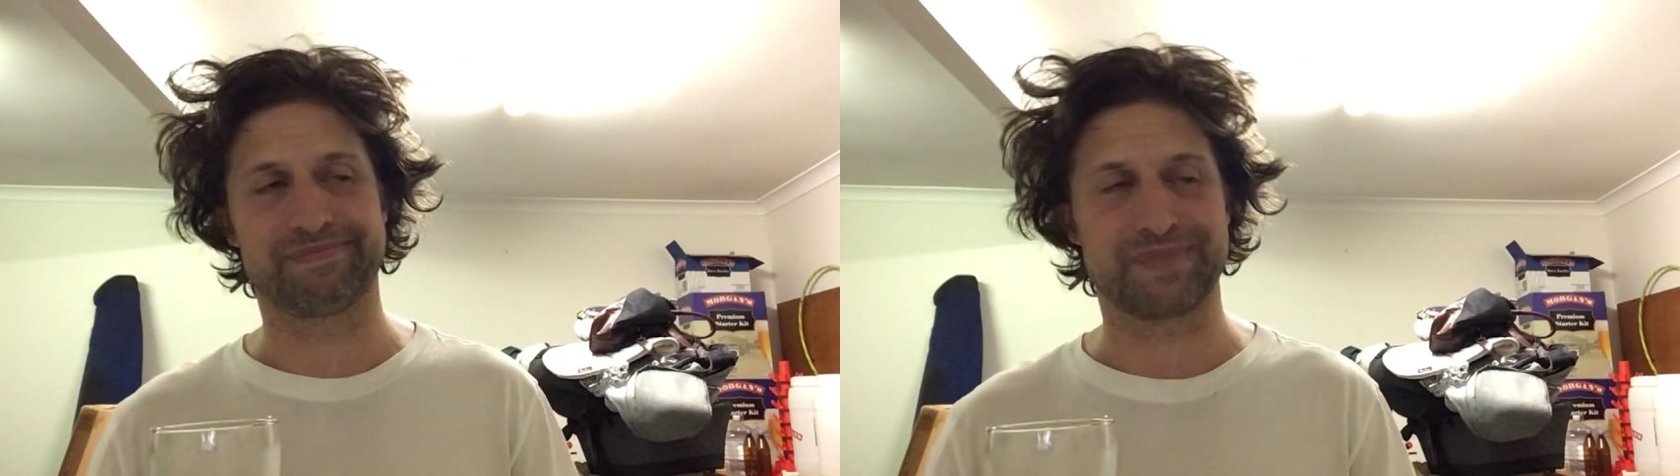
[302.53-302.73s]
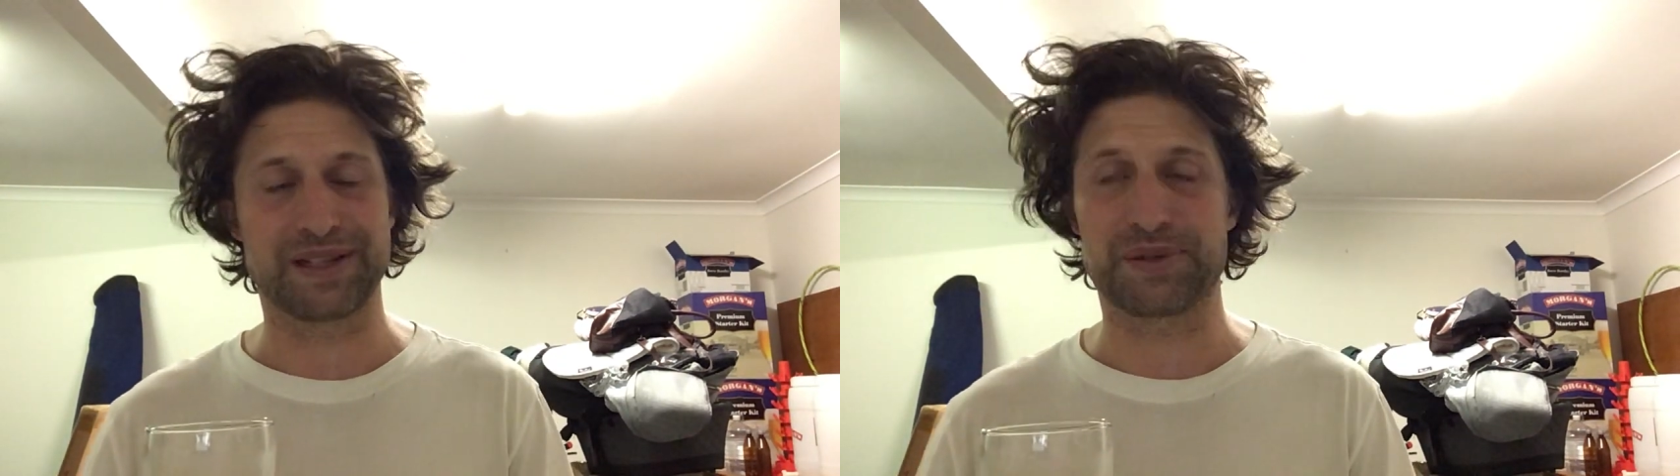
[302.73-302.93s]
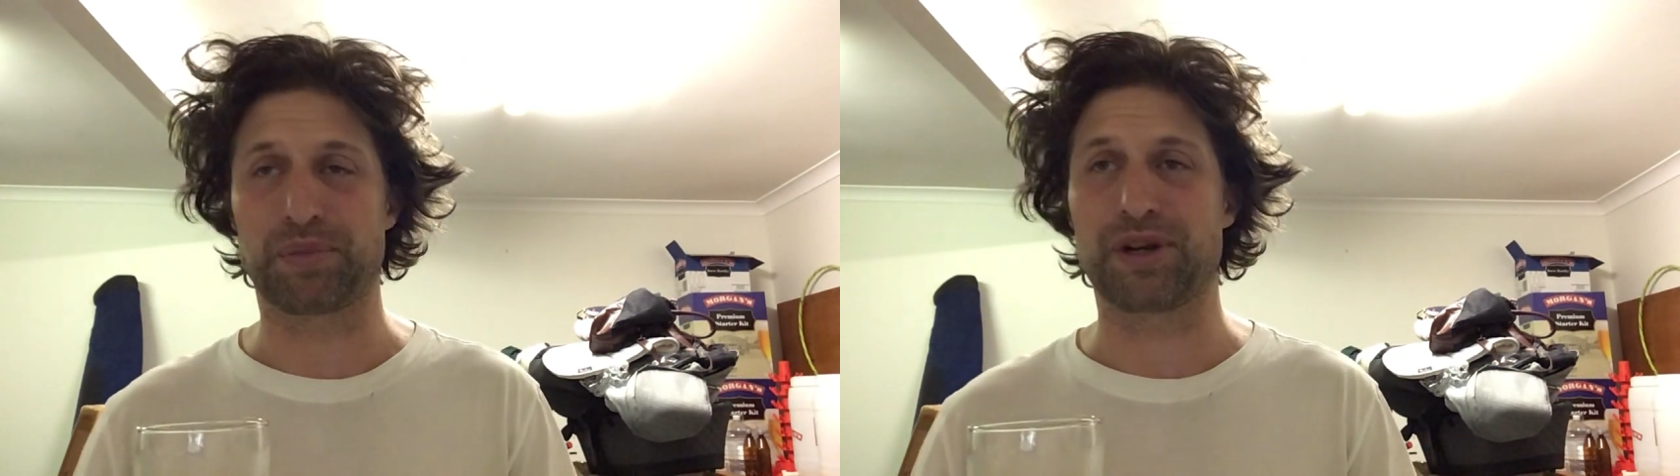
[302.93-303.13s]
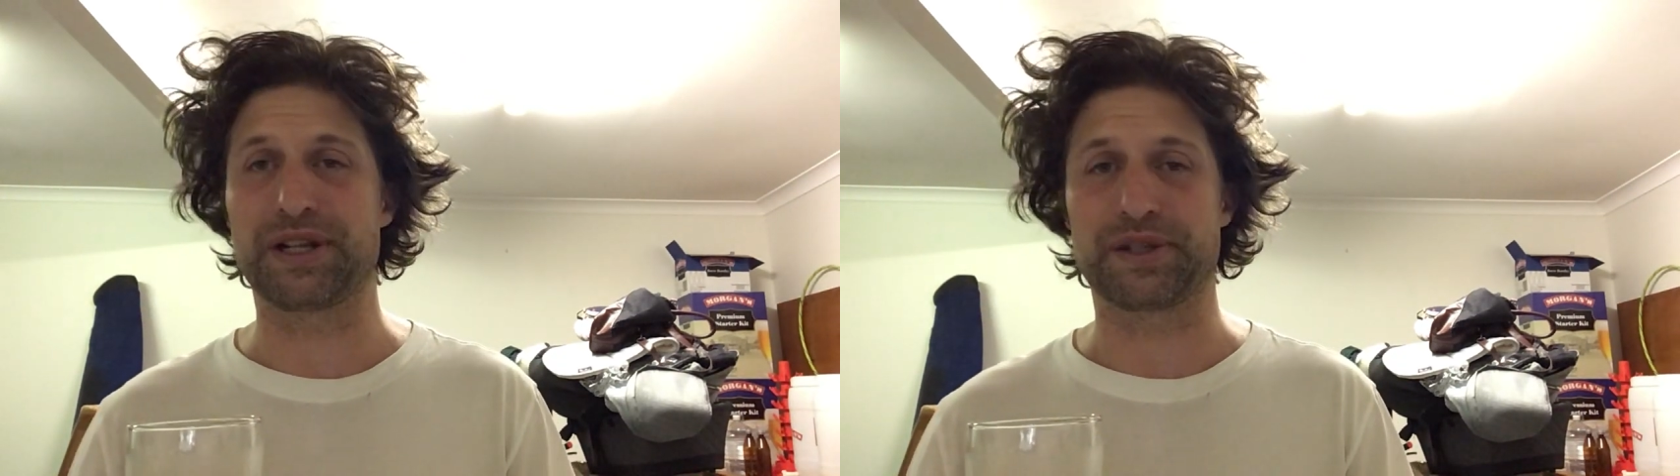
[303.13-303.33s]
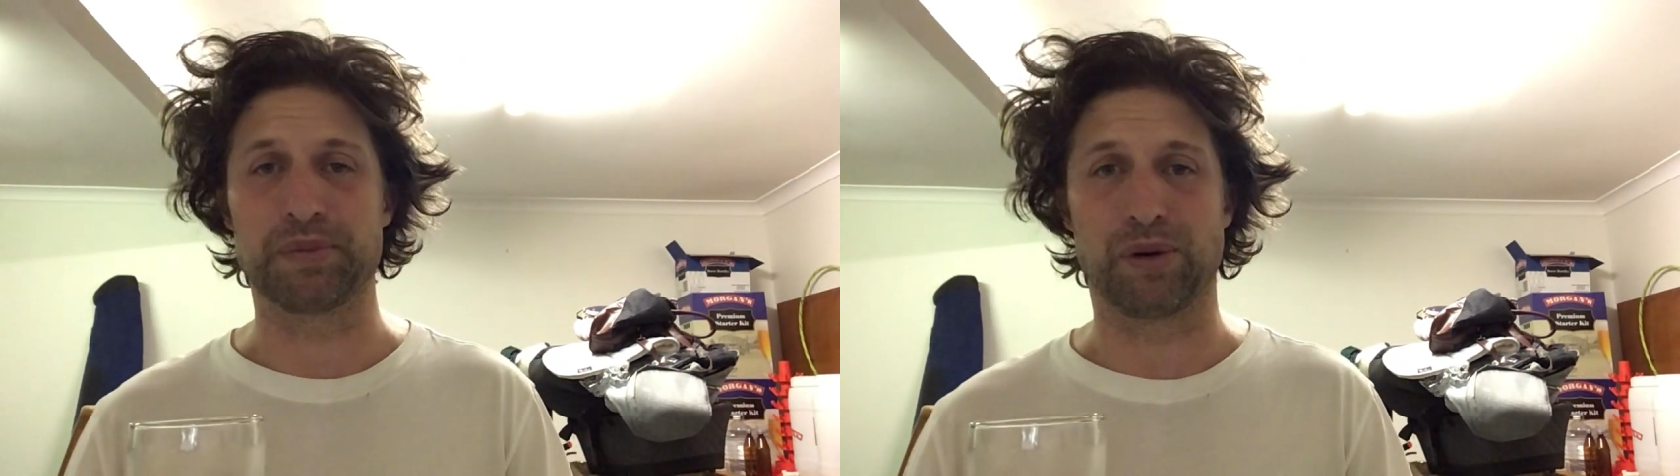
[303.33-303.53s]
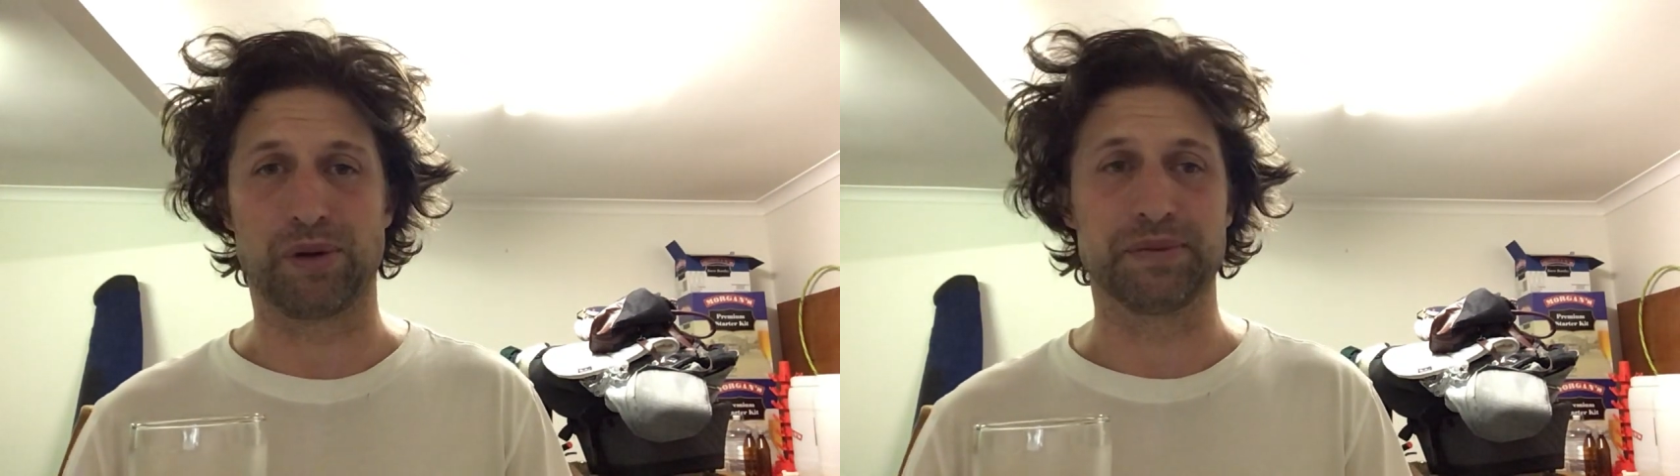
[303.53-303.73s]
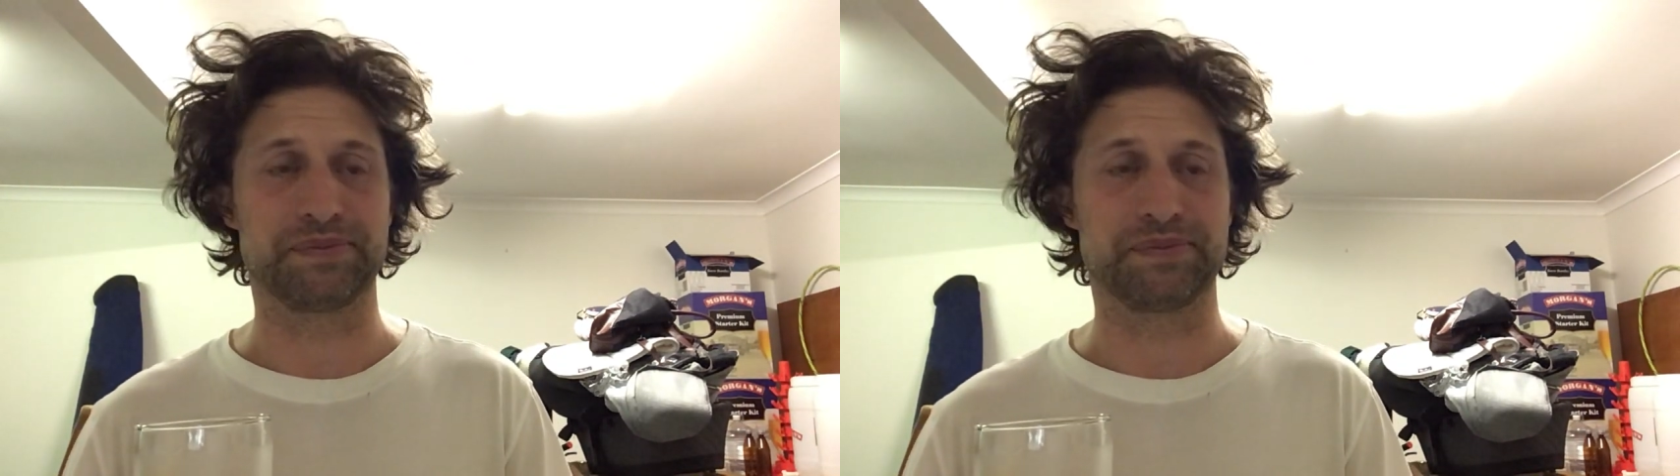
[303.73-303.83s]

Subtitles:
It's pretty small.